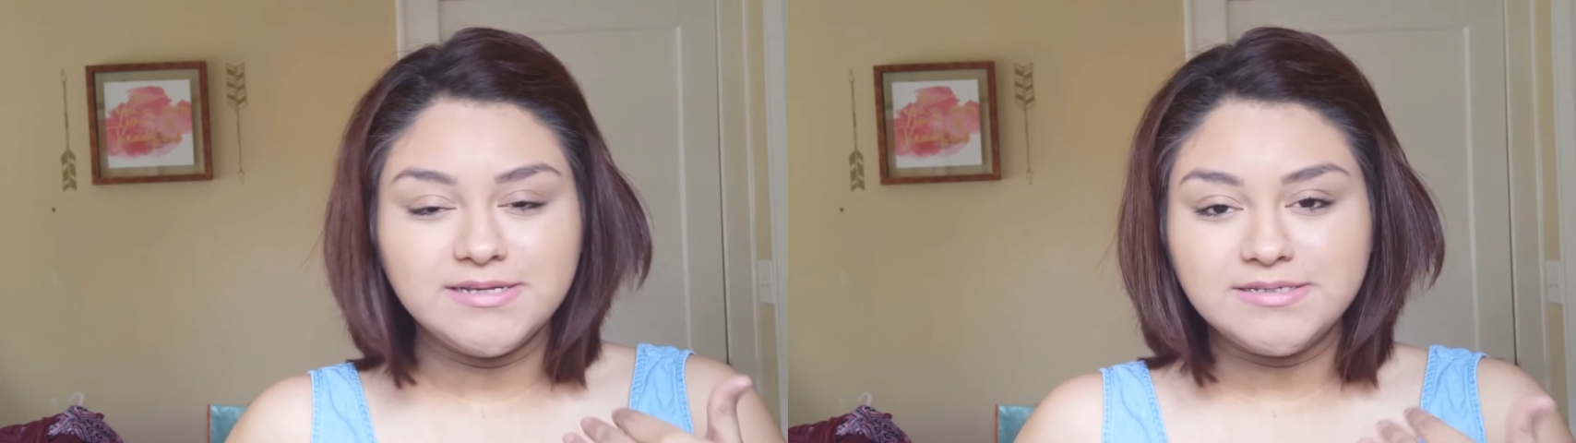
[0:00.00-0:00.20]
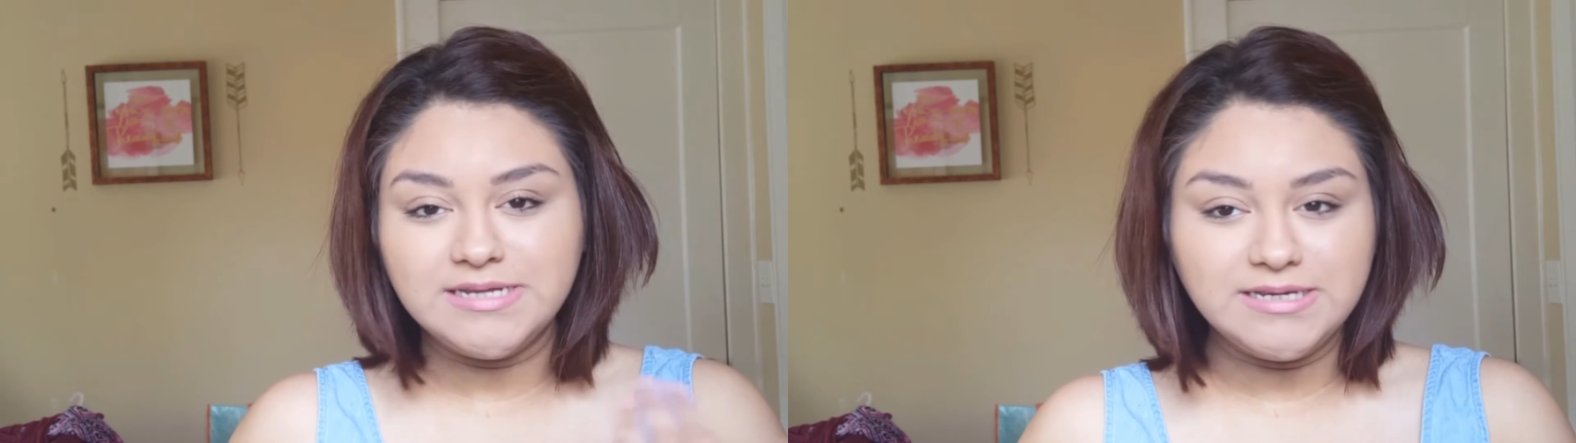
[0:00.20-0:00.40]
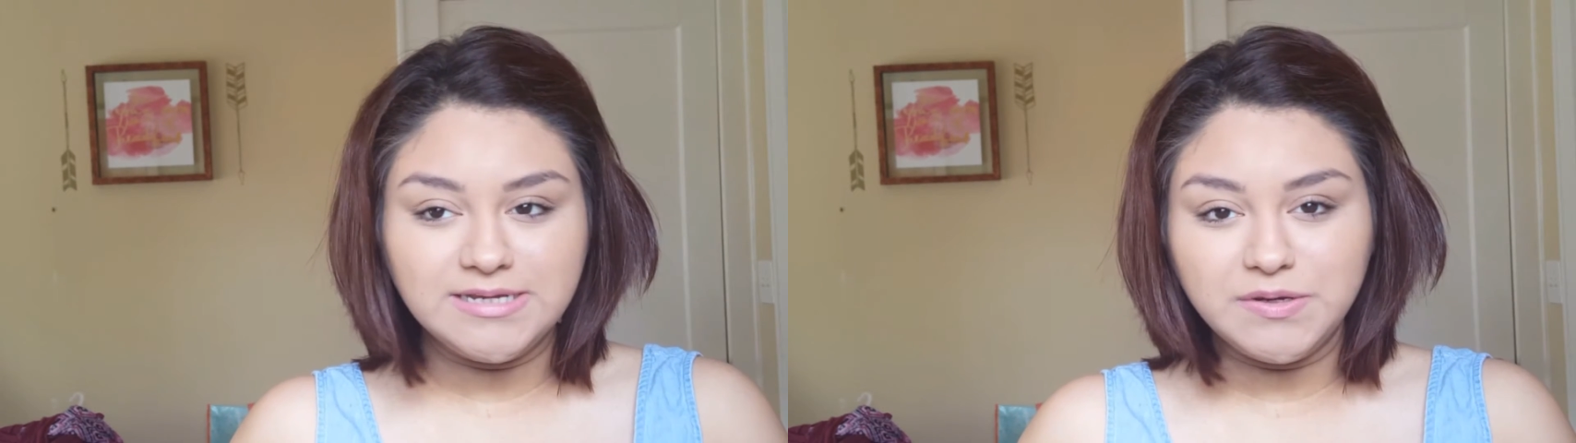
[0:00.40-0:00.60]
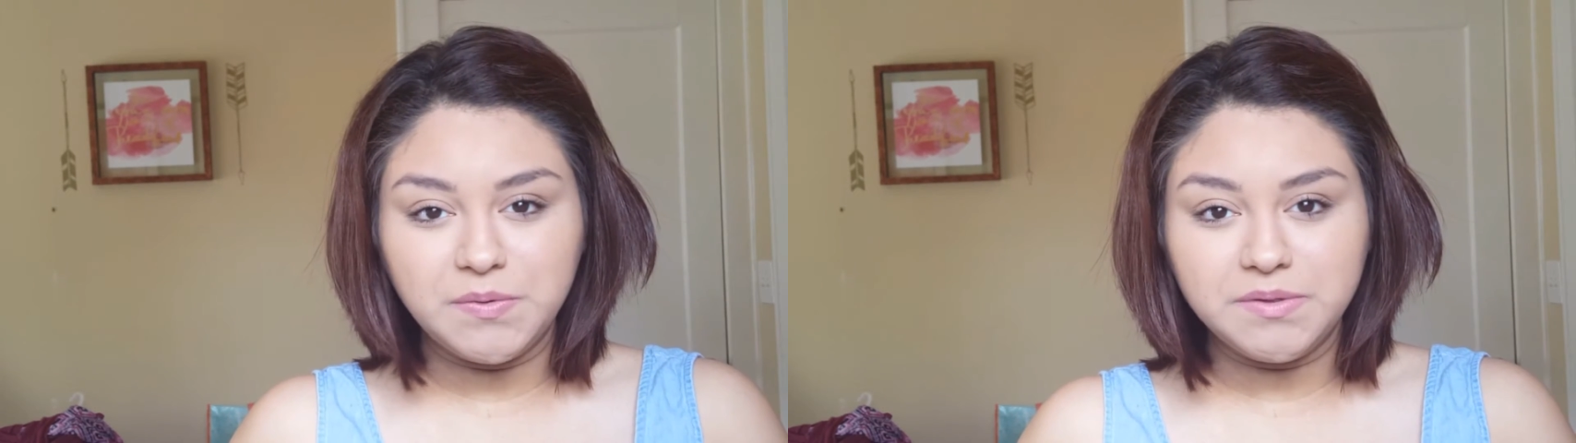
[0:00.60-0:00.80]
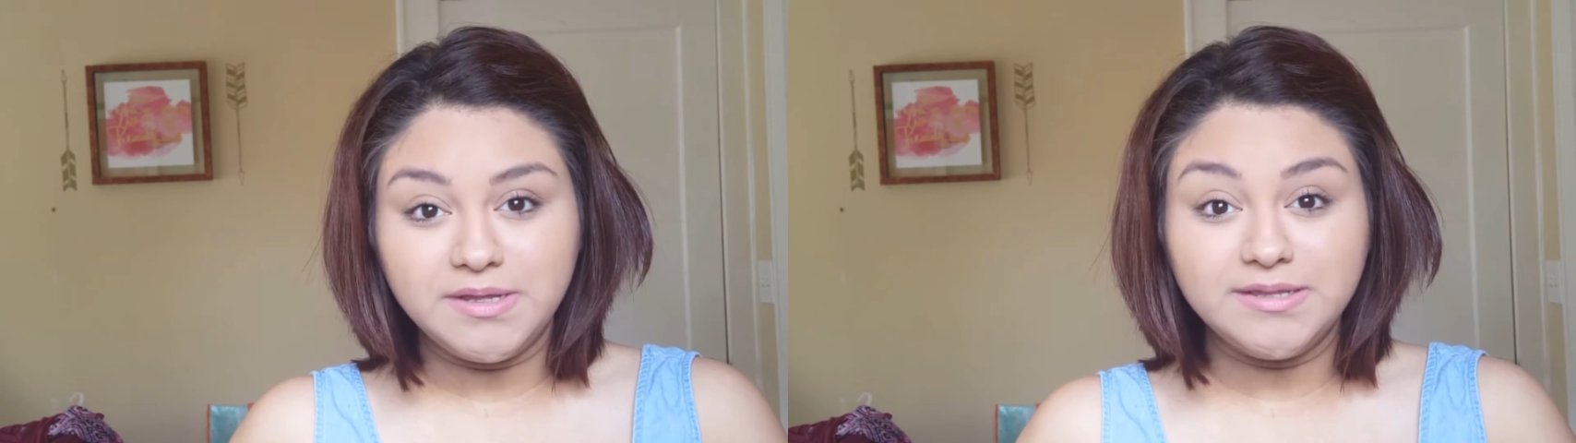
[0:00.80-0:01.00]
tend to get
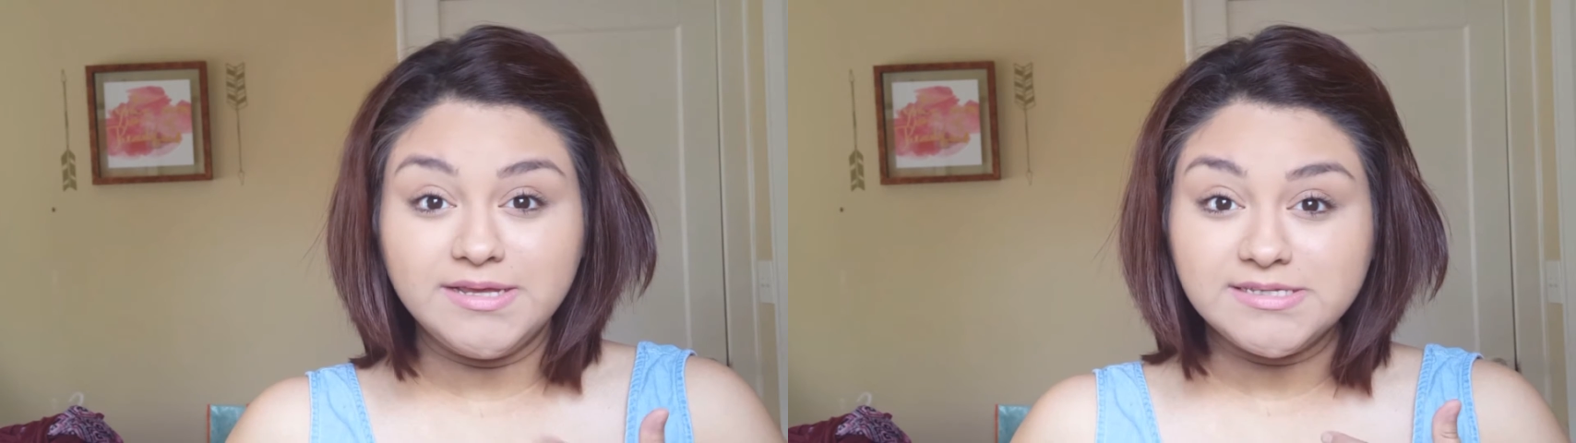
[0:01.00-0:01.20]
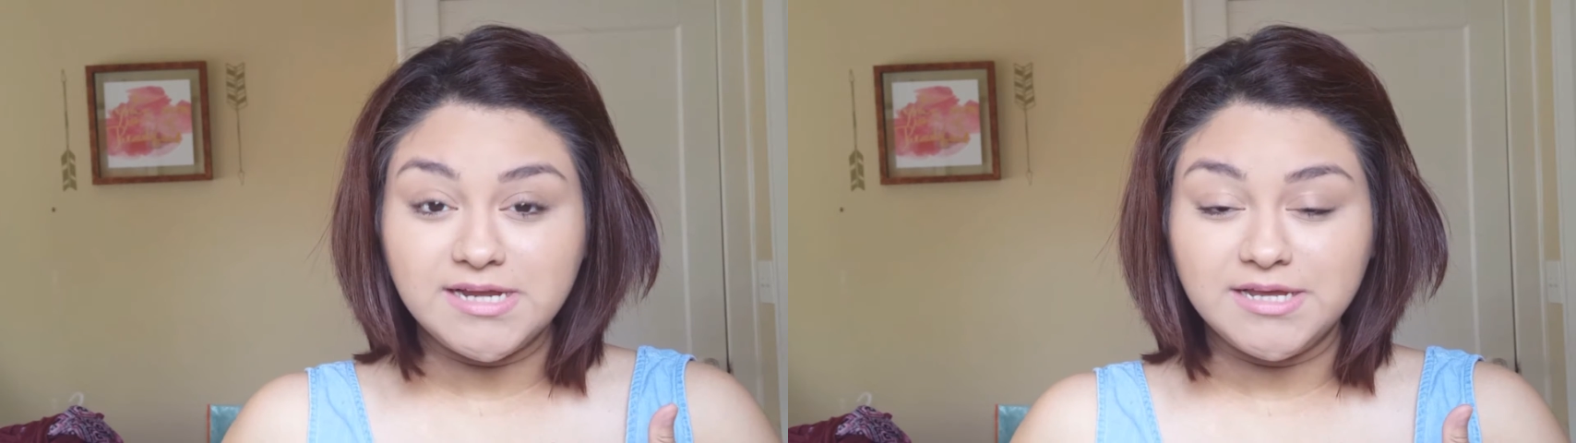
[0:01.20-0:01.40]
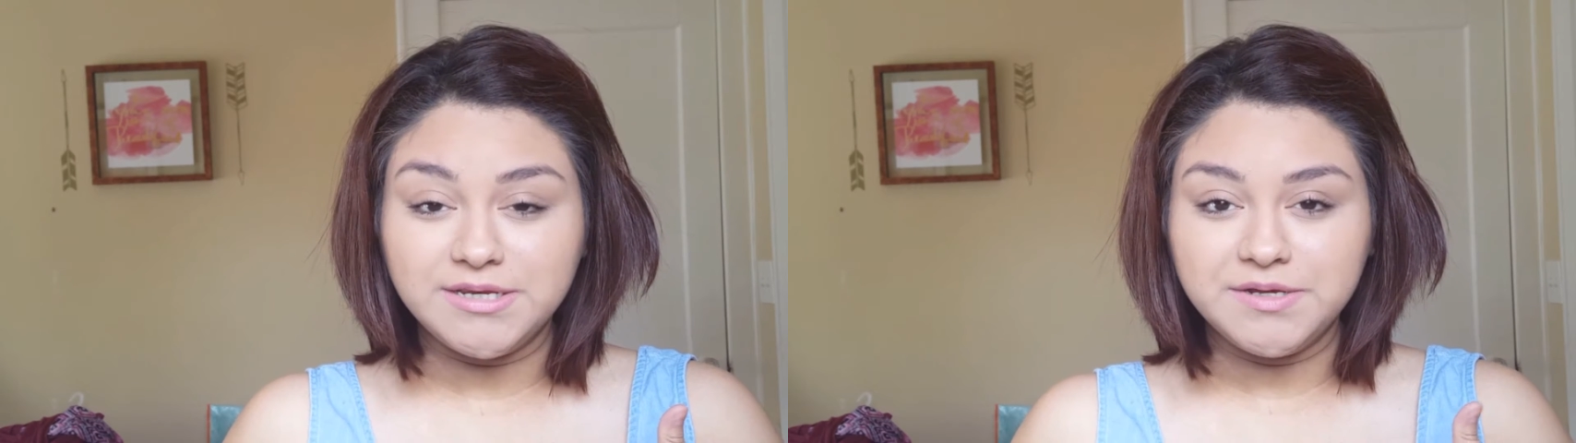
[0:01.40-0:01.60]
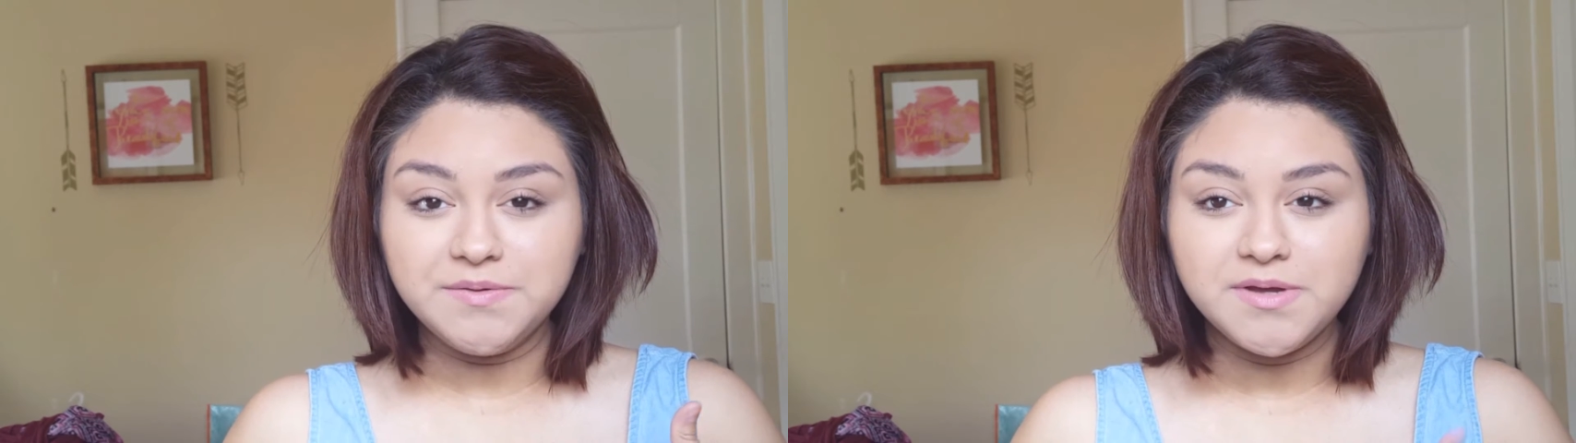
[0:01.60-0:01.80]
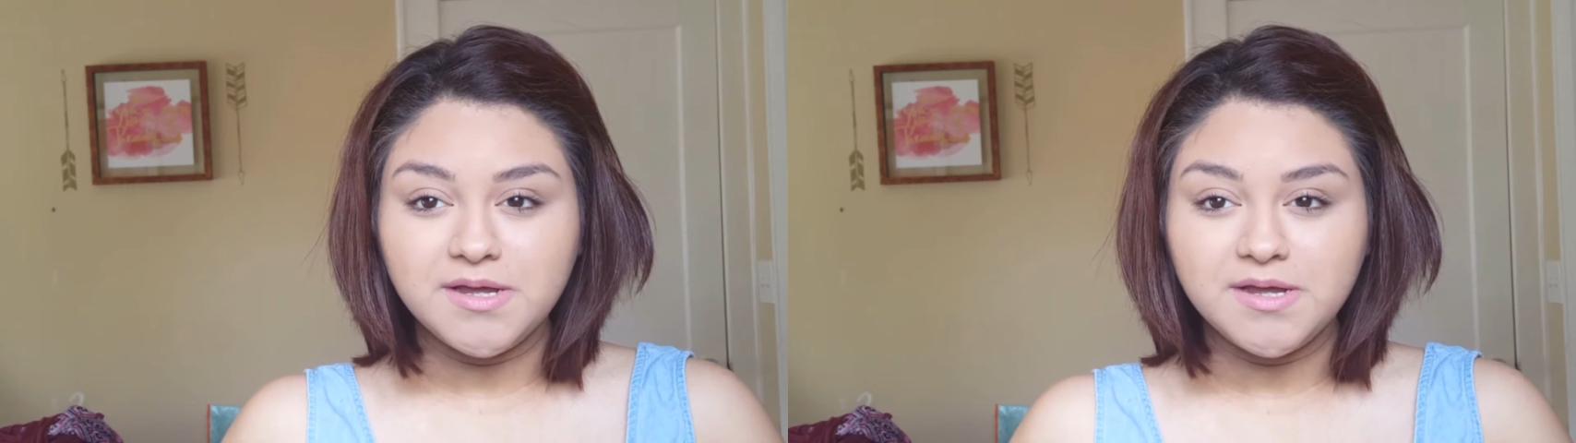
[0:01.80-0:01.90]
oily, at least I do.